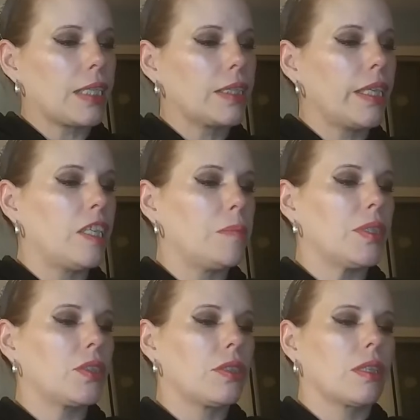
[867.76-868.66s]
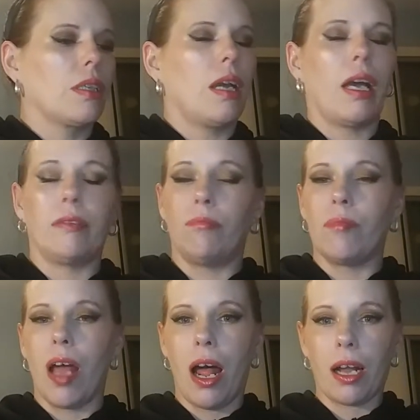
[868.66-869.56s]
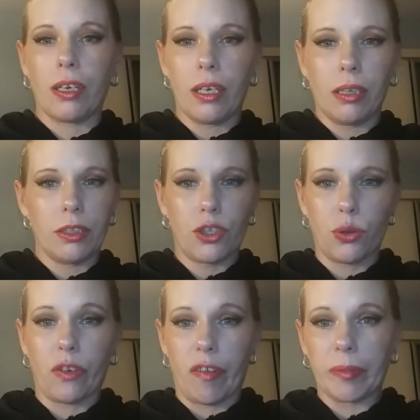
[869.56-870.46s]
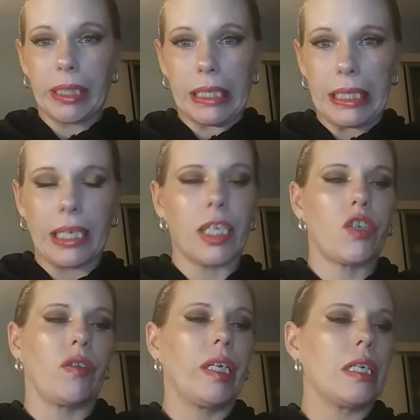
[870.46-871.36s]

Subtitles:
item is, I'm not sure if I'm going to say this right,